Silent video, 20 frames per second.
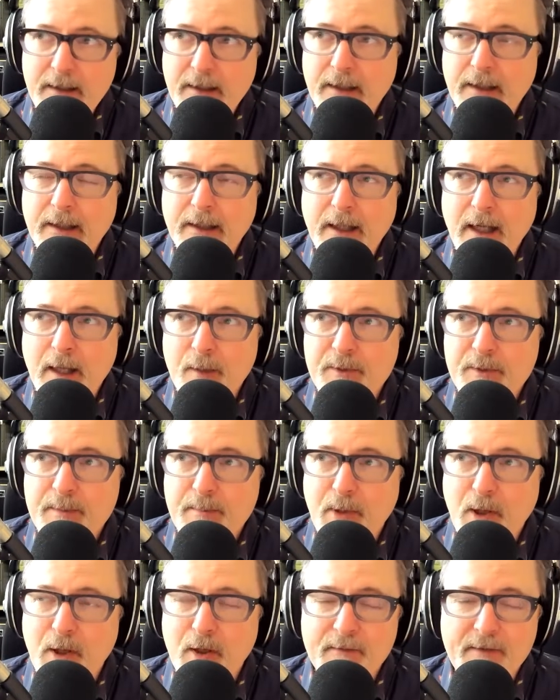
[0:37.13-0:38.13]
I was
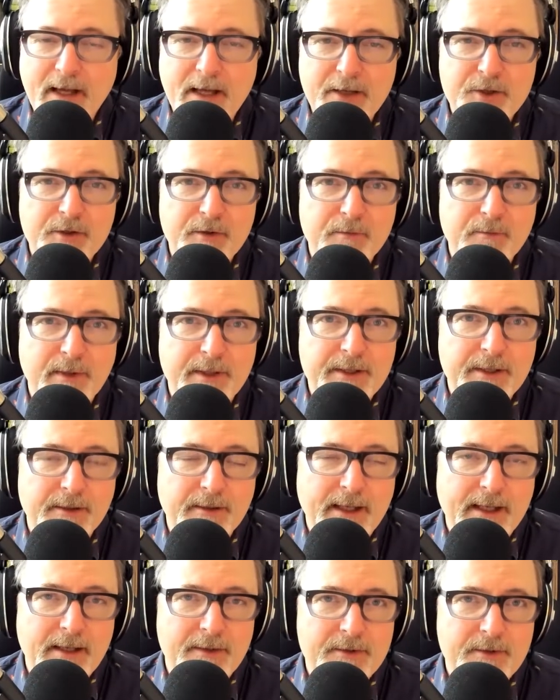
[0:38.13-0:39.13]
part of actually Retail
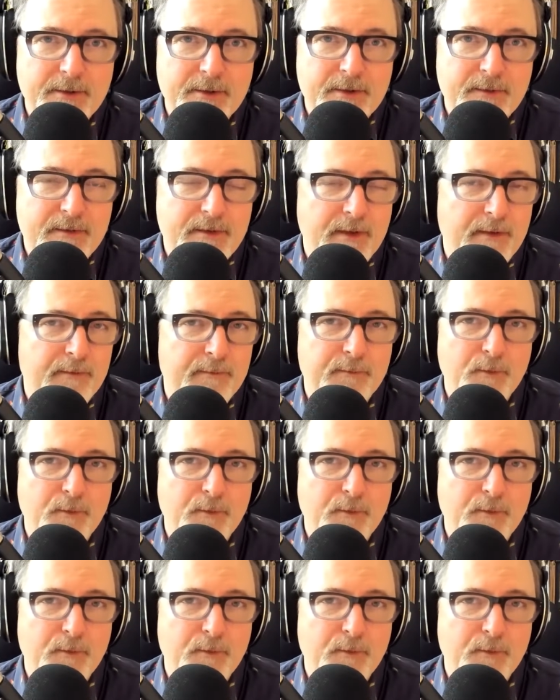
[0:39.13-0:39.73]
Council's